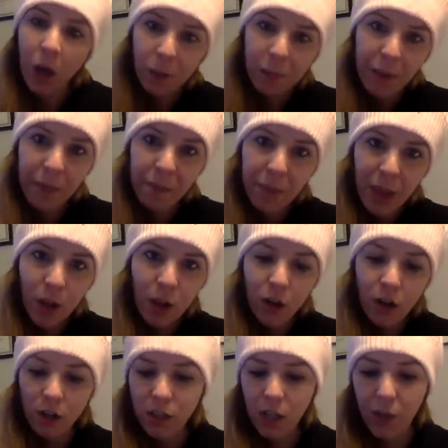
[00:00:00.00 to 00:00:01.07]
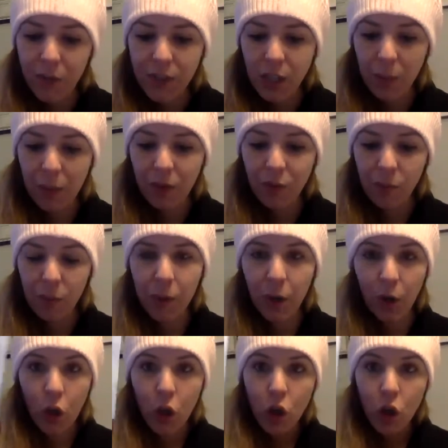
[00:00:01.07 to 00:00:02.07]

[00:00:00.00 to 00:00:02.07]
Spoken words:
But her stuff is coming from a book.